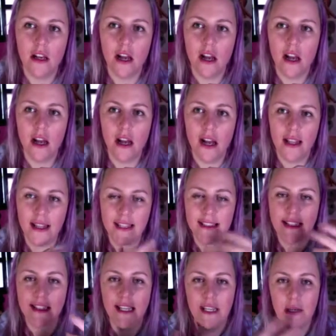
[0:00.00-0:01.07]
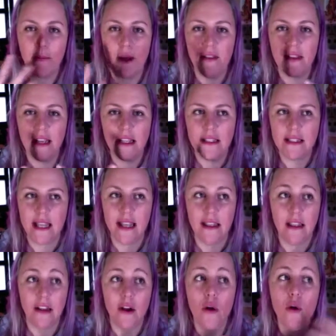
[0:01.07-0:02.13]
I like to think about things like
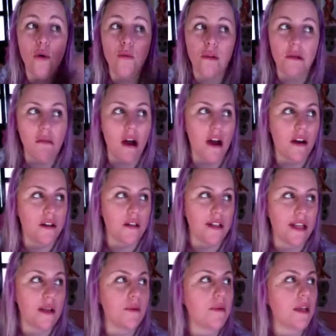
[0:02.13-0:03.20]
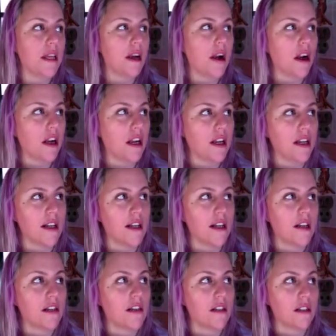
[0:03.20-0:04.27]
the home remodel that we are
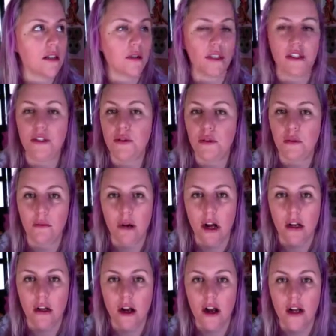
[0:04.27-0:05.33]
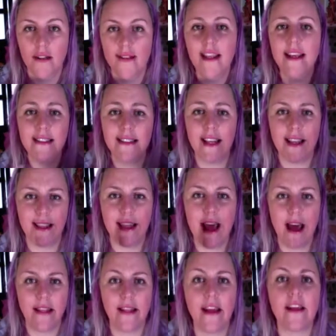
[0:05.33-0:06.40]
going to embark on, things like
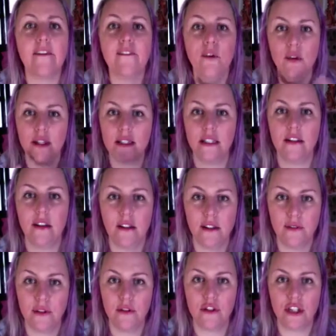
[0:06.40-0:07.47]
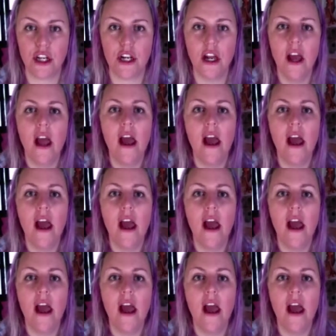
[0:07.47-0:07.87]
that, like focusing on the future